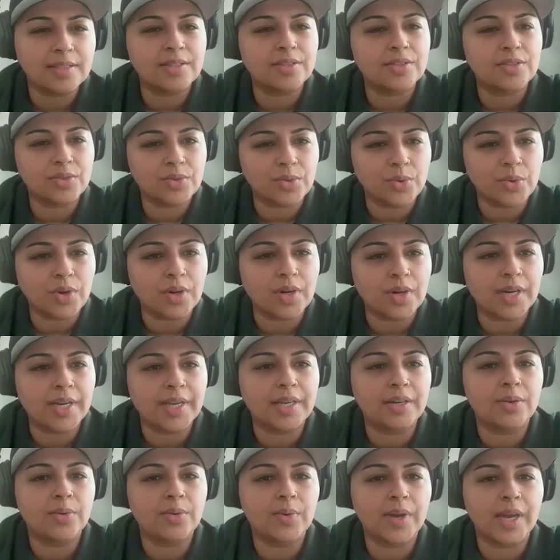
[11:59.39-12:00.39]
the store
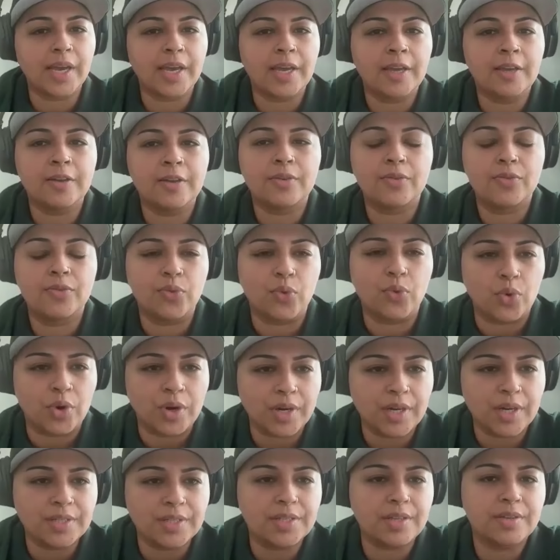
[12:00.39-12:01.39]
in a way
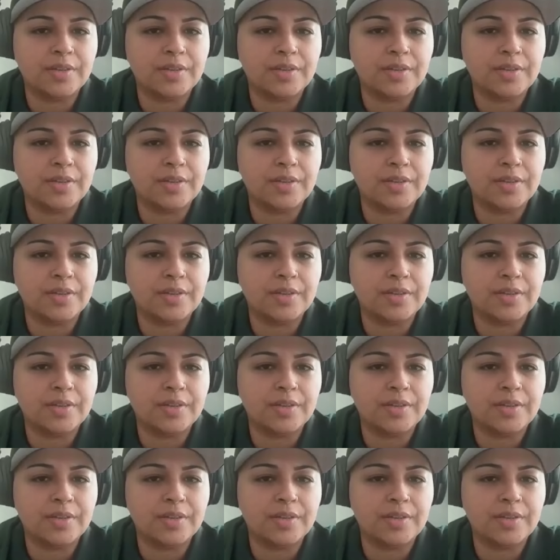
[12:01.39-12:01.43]
for